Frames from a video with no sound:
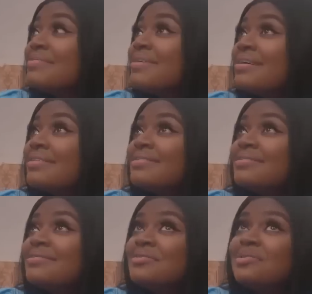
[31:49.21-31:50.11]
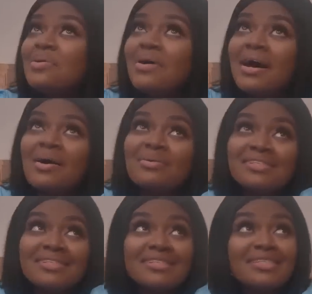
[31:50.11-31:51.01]
Well, your
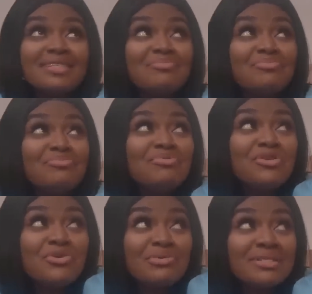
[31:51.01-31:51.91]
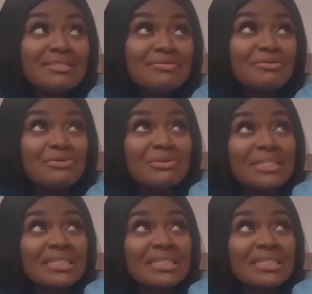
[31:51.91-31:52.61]
house is beautiful.